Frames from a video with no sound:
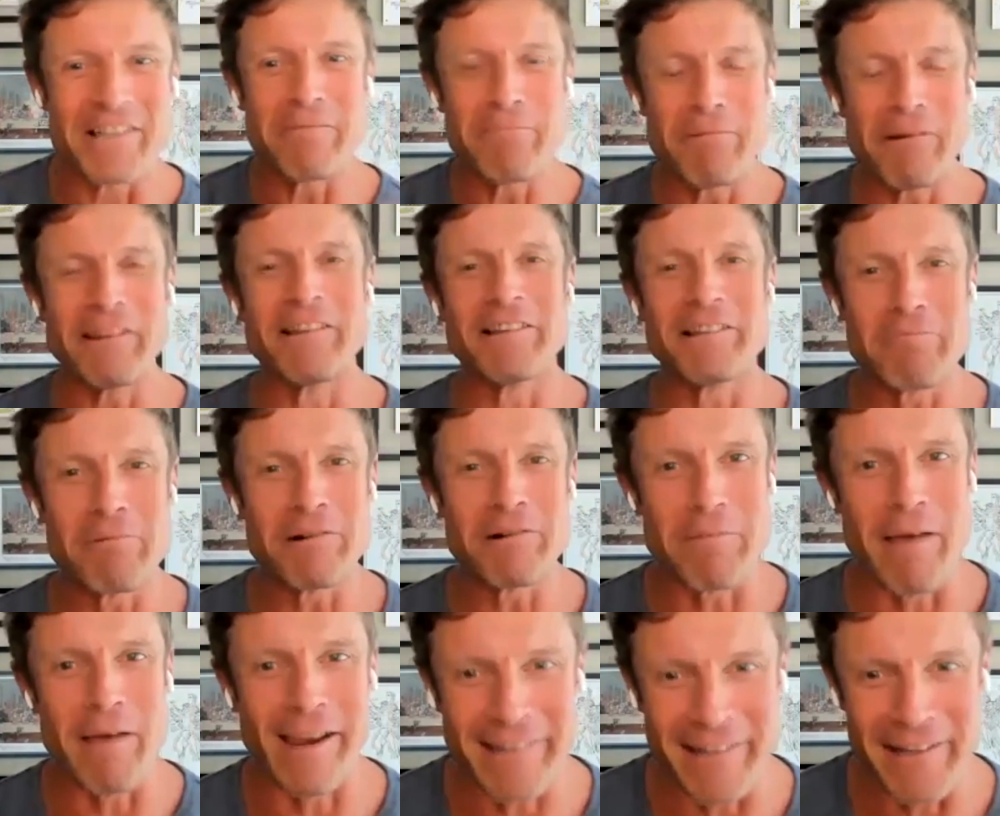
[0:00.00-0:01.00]
Just to put this
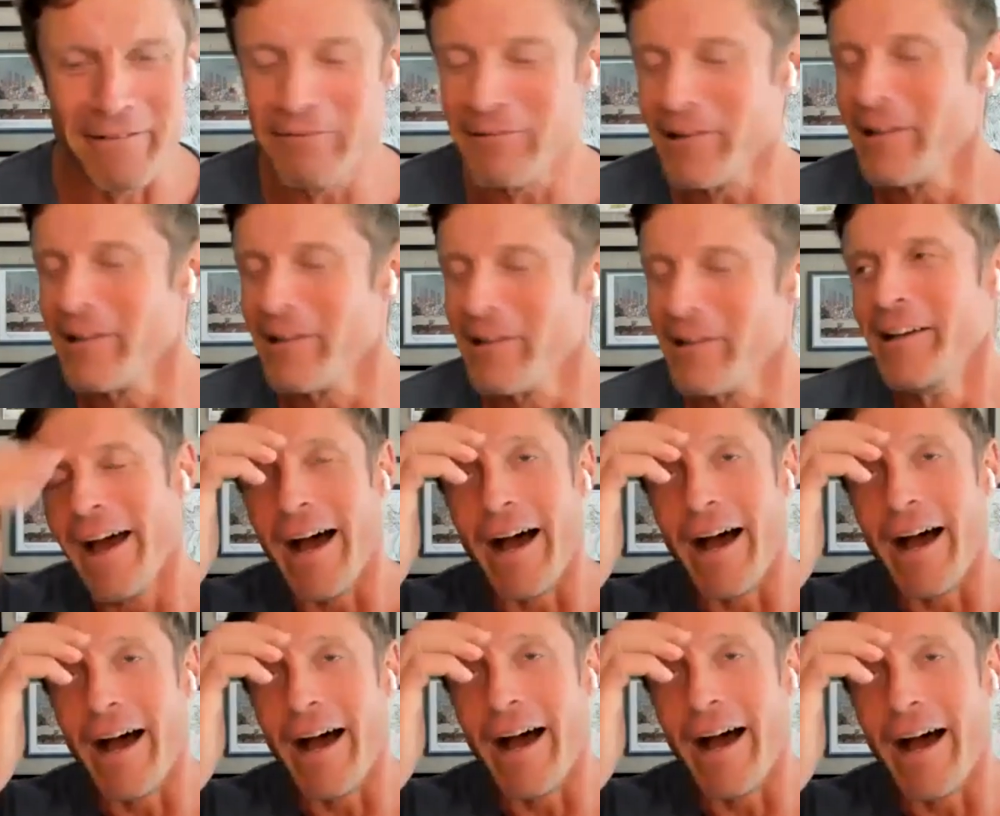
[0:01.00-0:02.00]
in perspective,
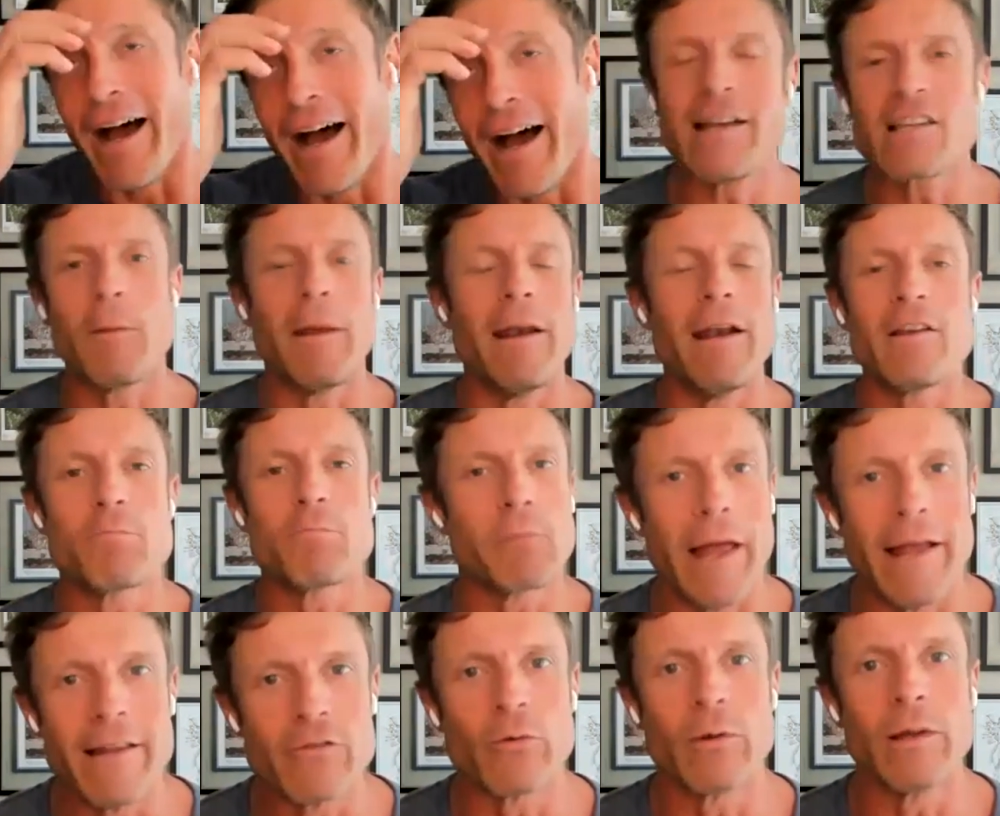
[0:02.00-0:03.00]
because
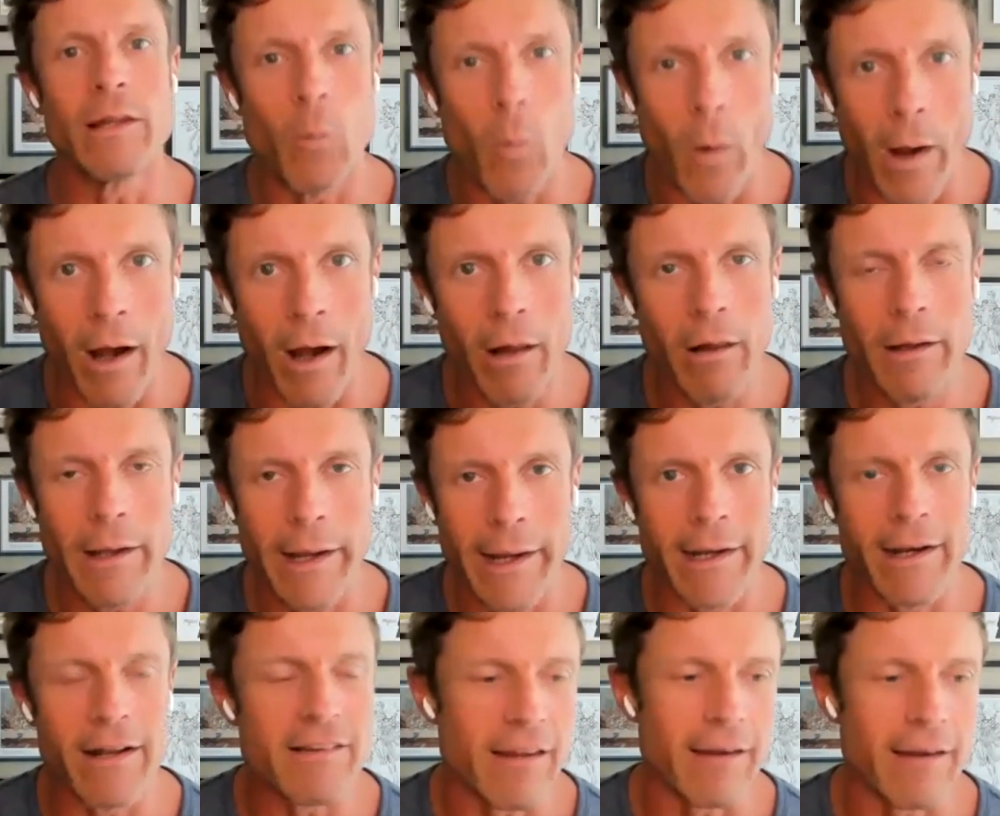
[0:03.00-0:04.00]
spinach blends really
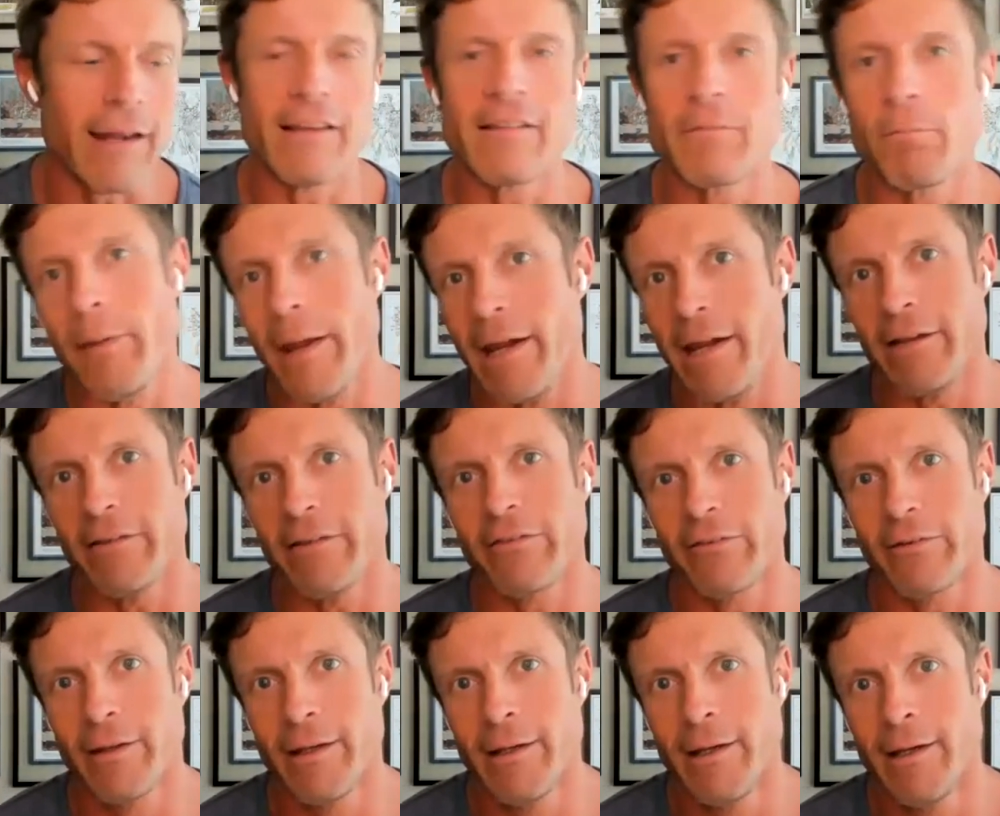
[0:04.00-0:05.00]
well and it's a nice
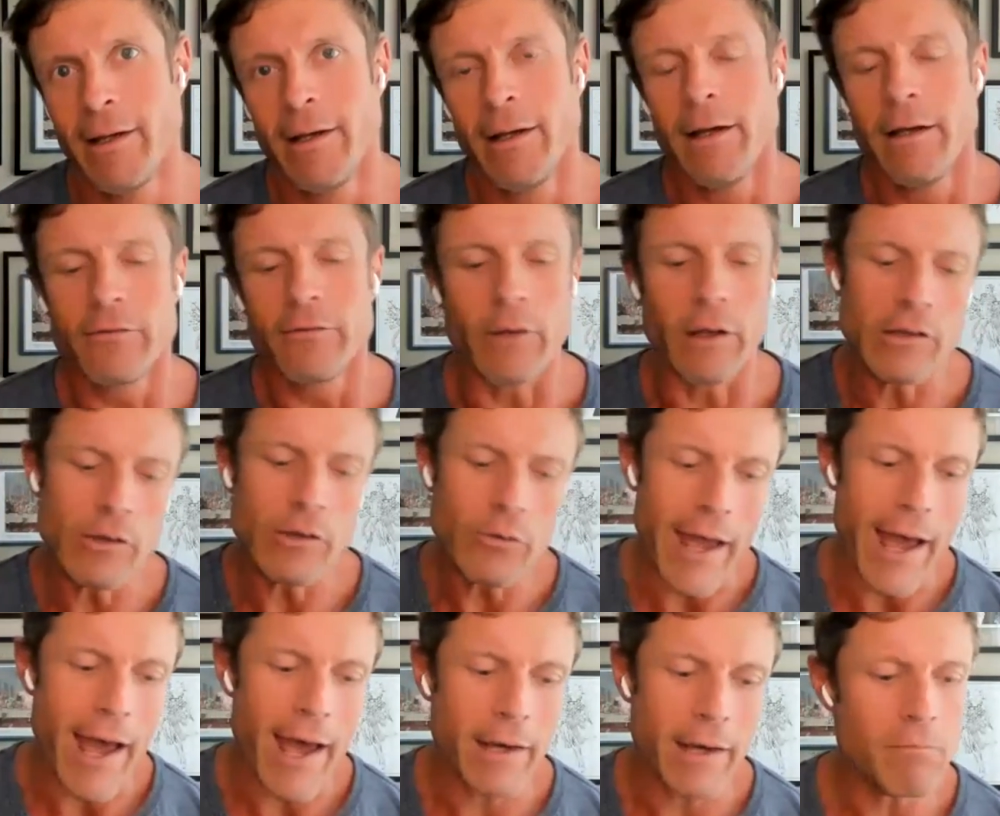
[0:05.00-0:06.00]
base. So I
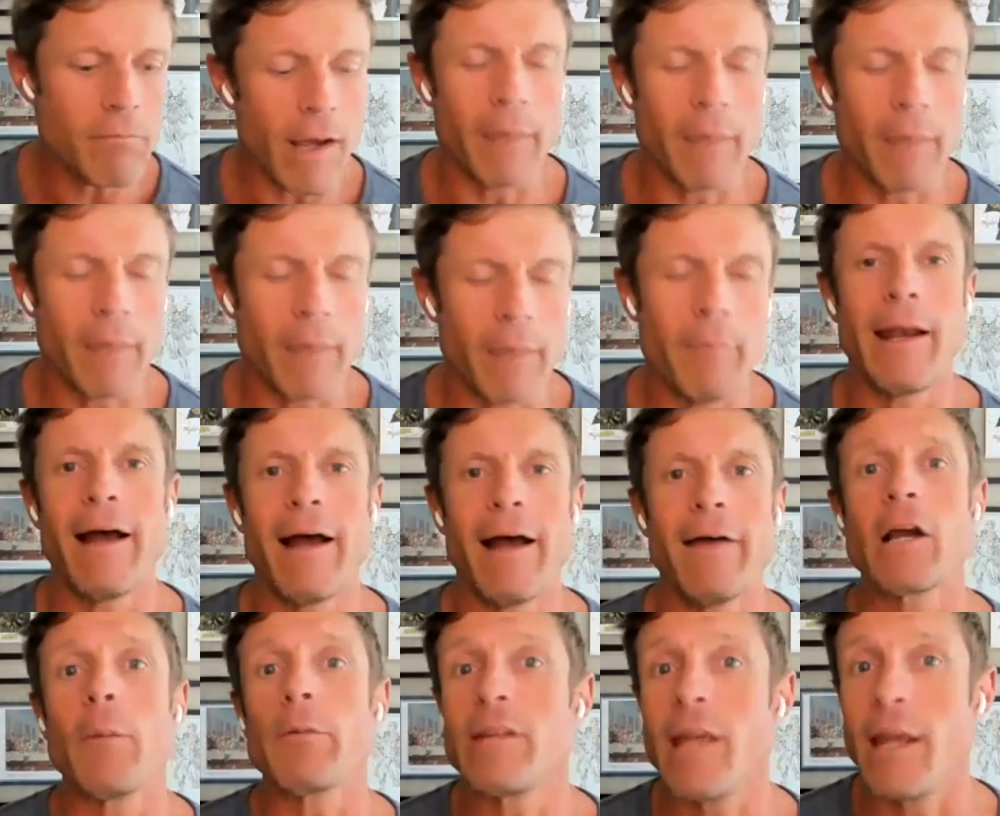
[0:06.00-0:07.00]
do that. I might
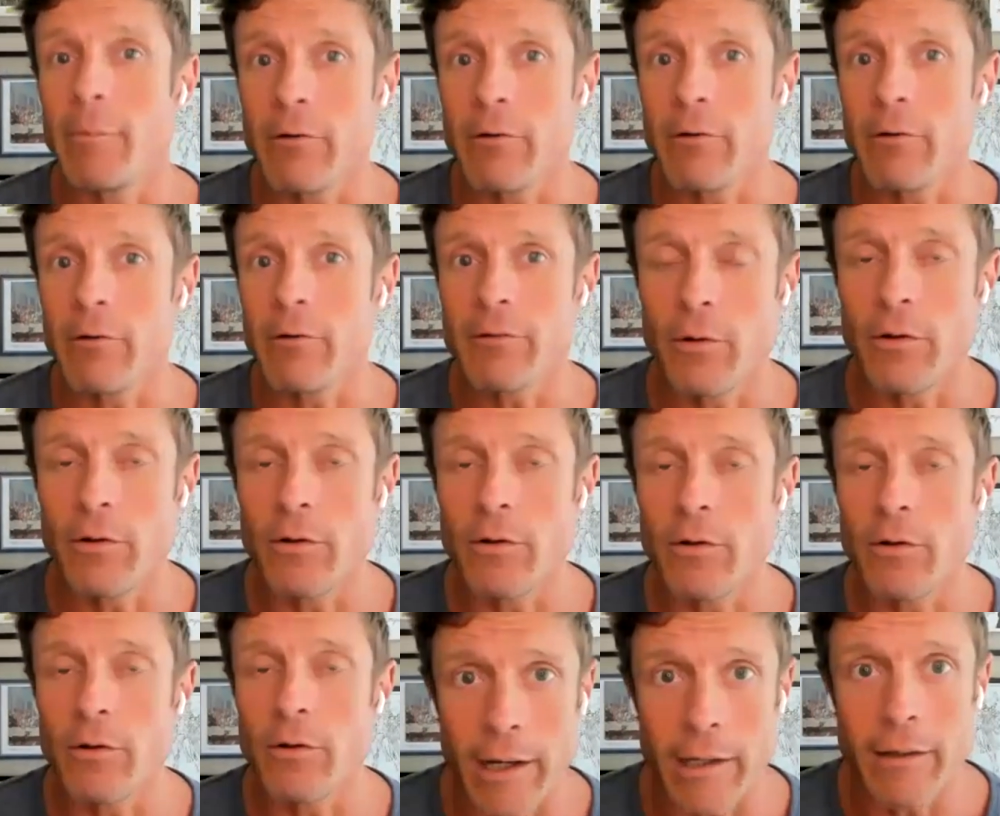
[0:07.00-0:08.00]
have a couple
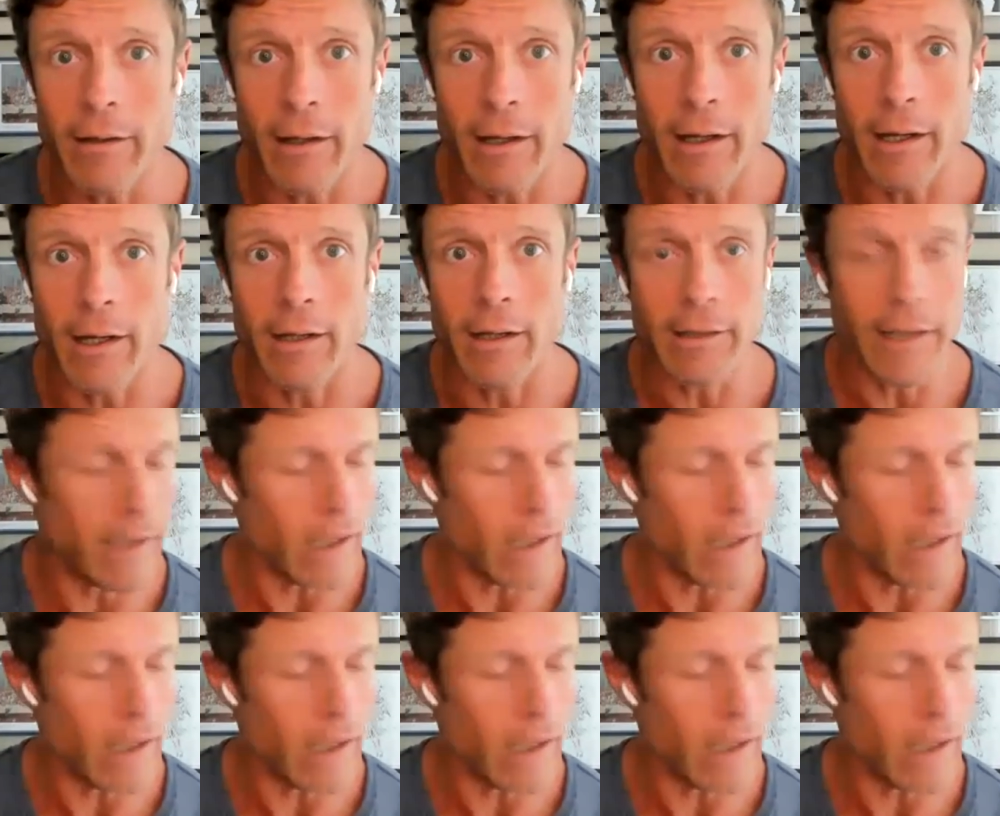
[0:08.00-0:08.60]
tablespoons of dried,